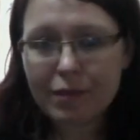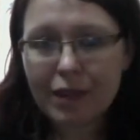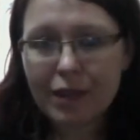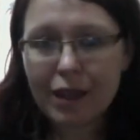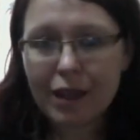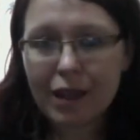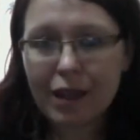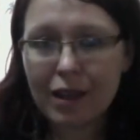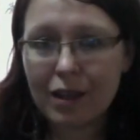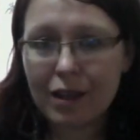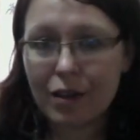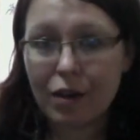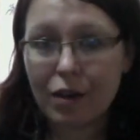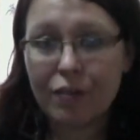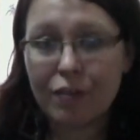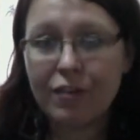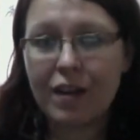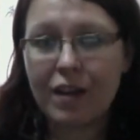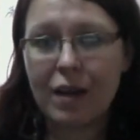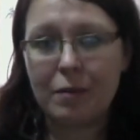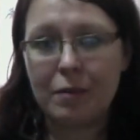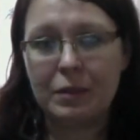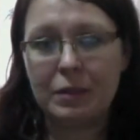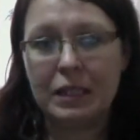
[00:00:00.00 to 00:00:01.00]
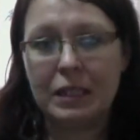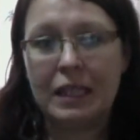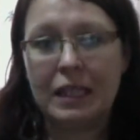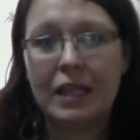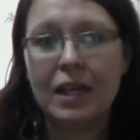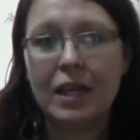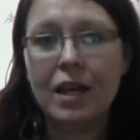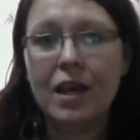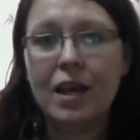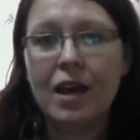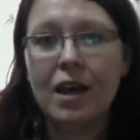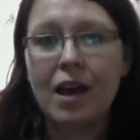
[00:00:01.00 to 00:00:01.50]
in our family,
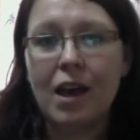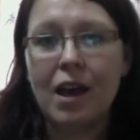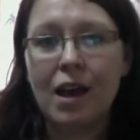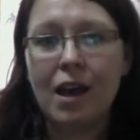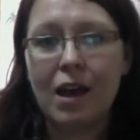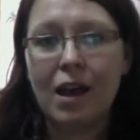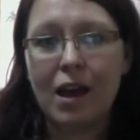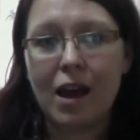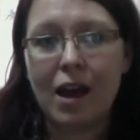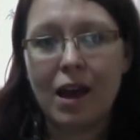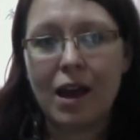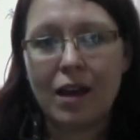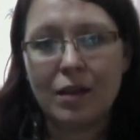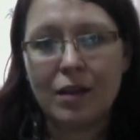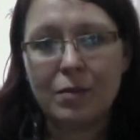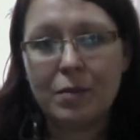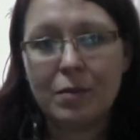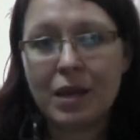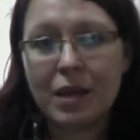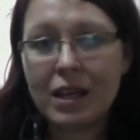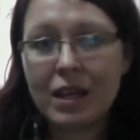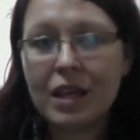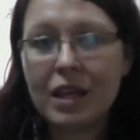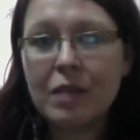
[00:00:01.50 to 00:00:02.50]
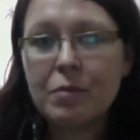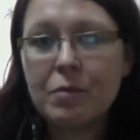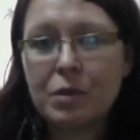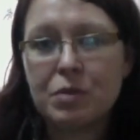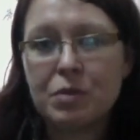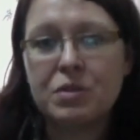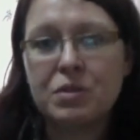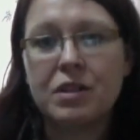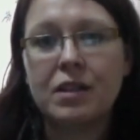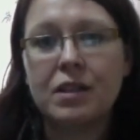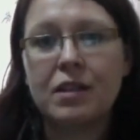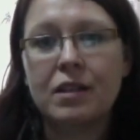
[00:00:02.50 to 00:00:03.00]
and making
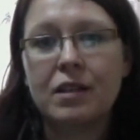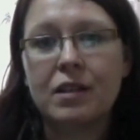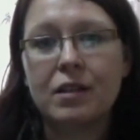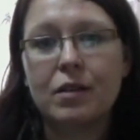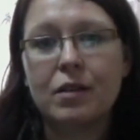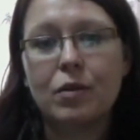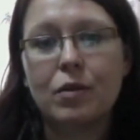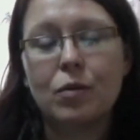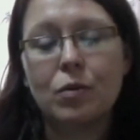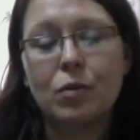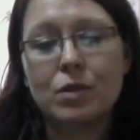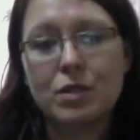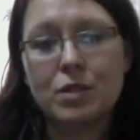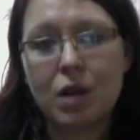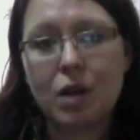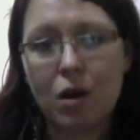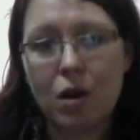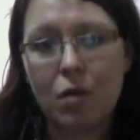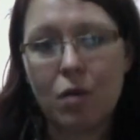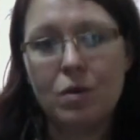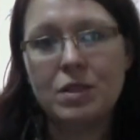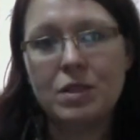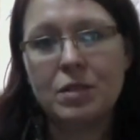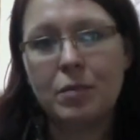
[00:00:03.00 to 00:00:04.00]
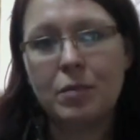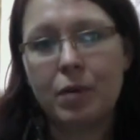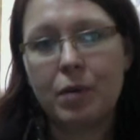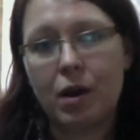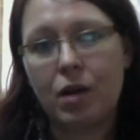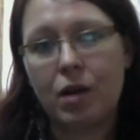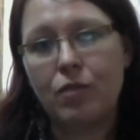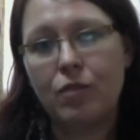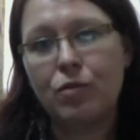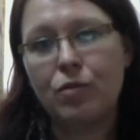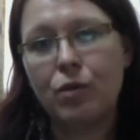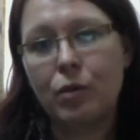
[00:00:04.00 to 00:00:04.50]
music was always a part
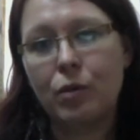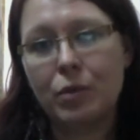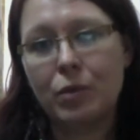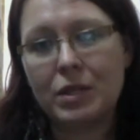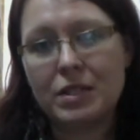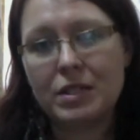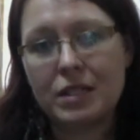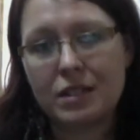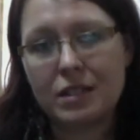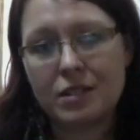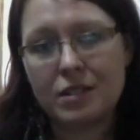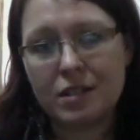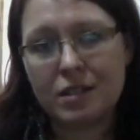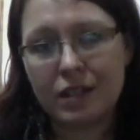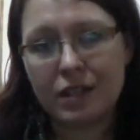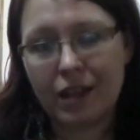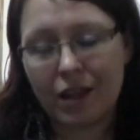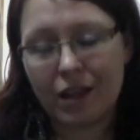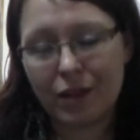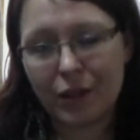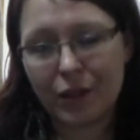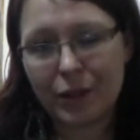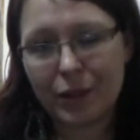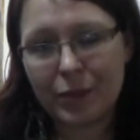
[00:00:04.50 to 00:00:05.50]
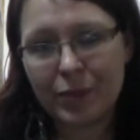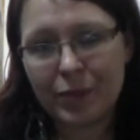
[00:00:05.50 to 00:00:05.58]
of what we did together.